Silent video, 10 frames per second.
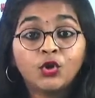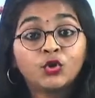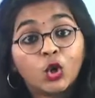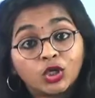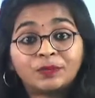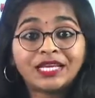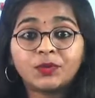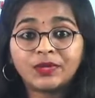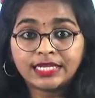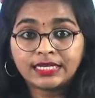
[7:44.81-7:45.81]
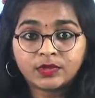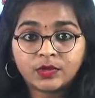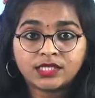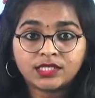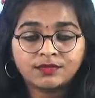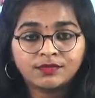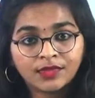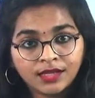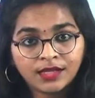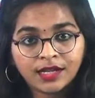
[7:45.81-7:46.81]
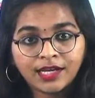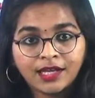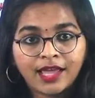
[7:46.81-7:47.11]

your speed will increase, right?